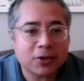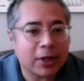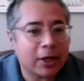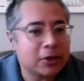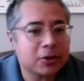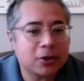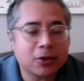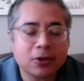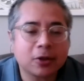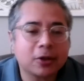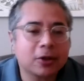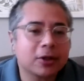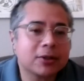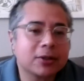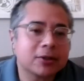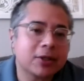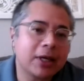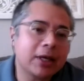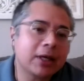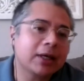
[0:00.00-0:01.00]
I just couldn't
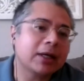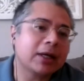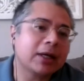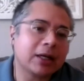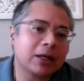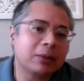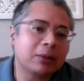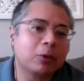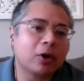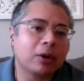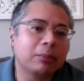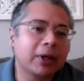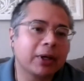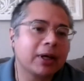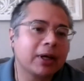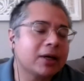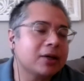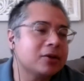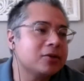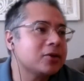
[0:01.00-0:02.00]
take it anymore
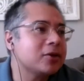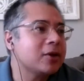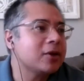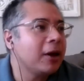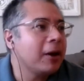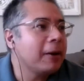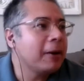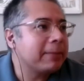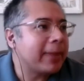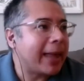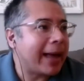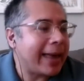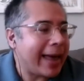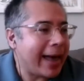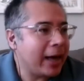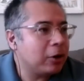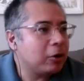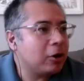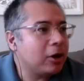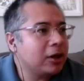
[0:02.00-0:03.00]
because I
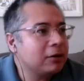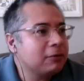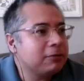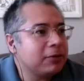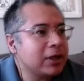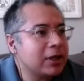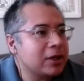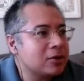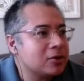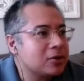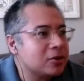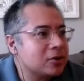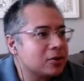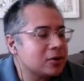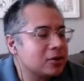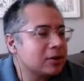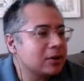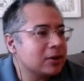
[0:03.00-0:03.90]
had all of these